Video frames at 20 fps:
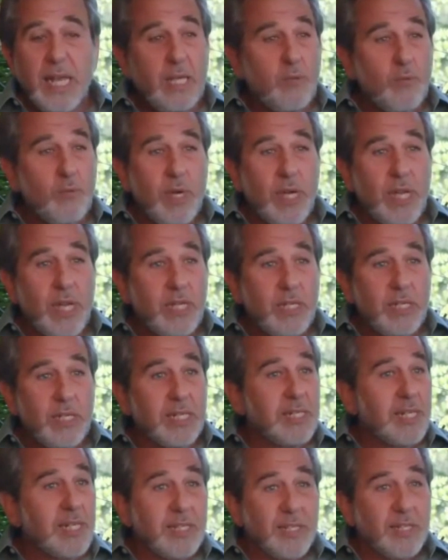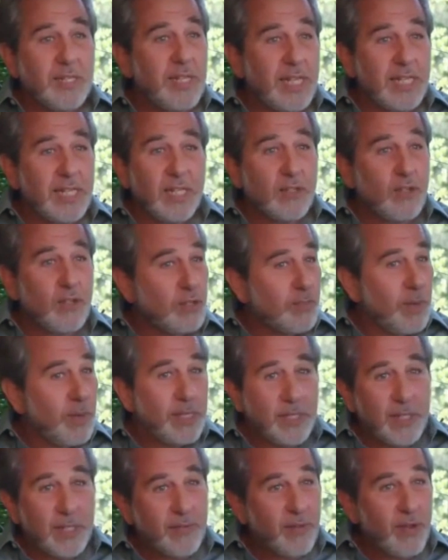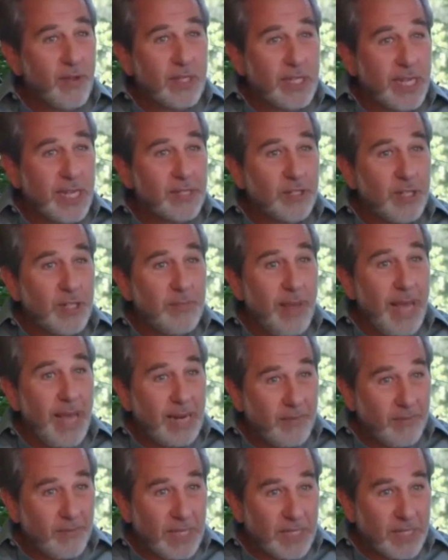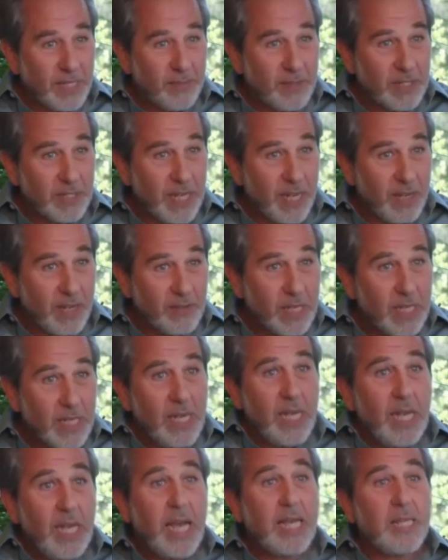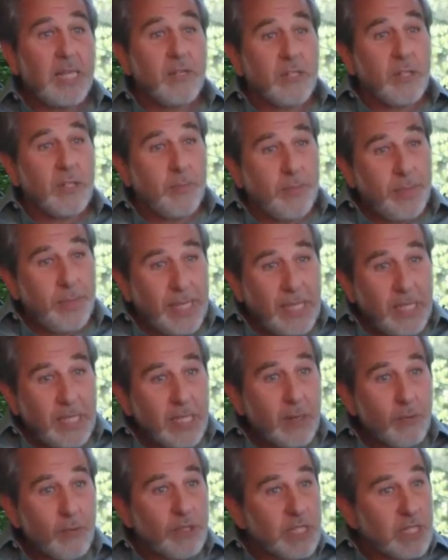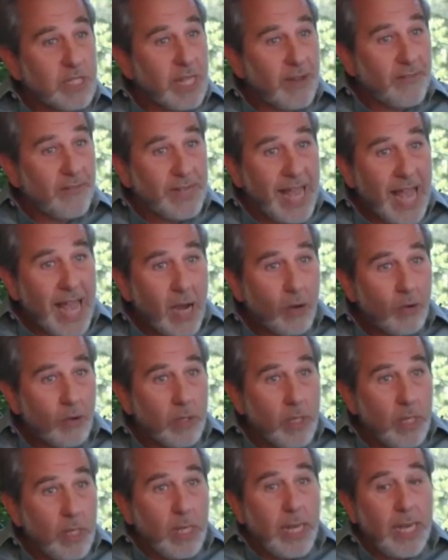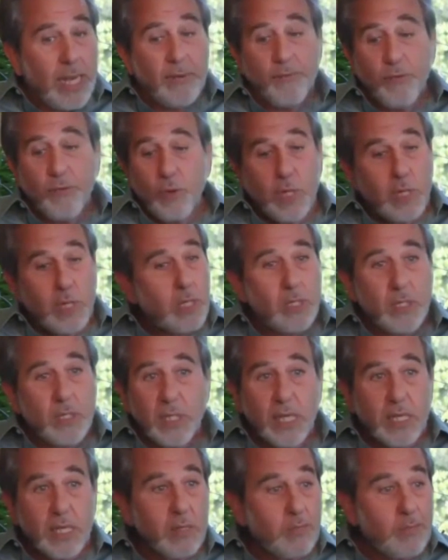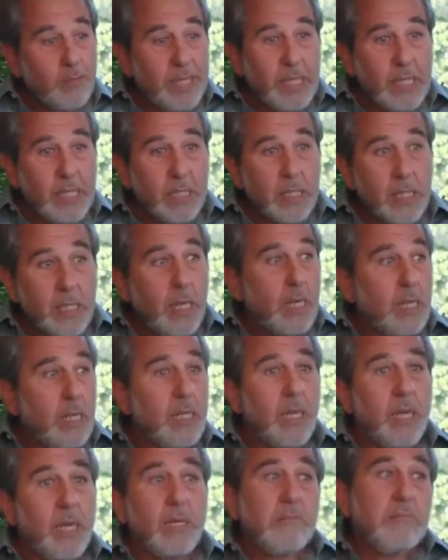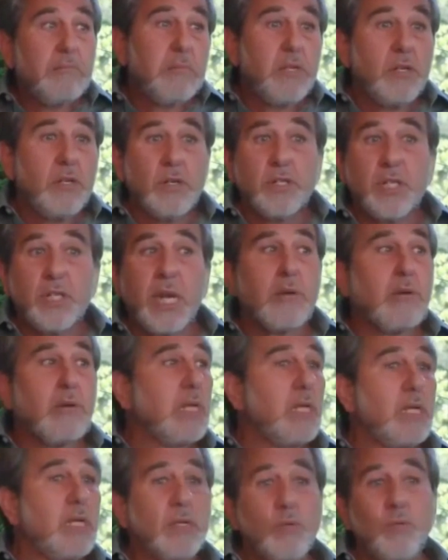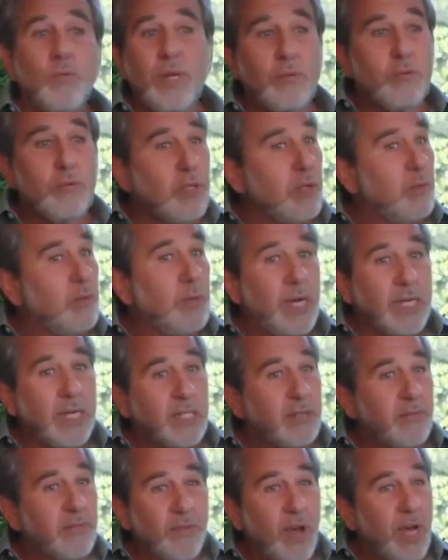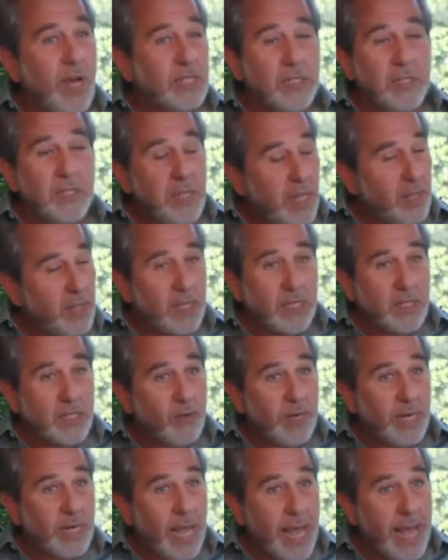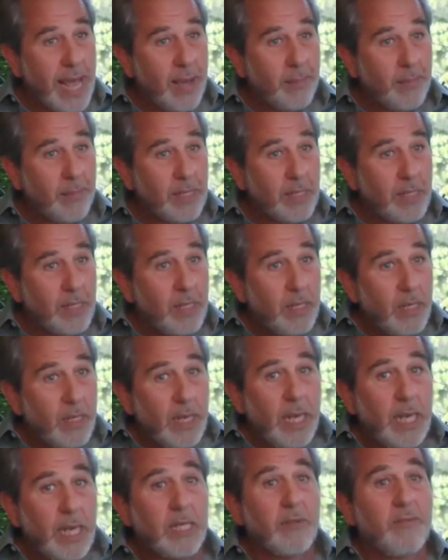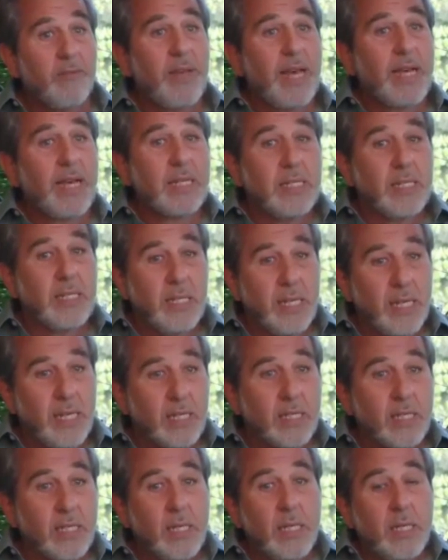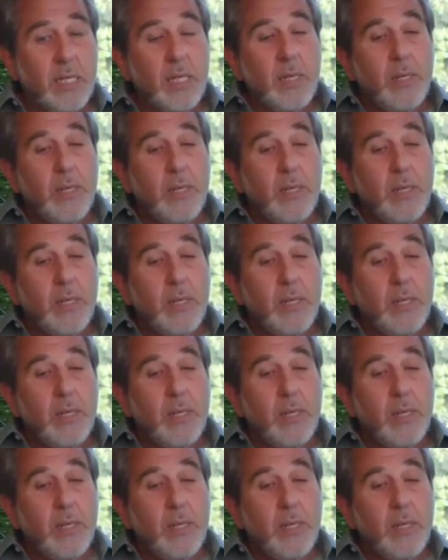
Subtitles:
in any way necessitate that those positive thoughts actually manifest themselves. And there's a piece that was left out. And if you don't understand the piece, then you're shouting into the wind with your positive thoughts. Nothing's going to happen. And the fact is this: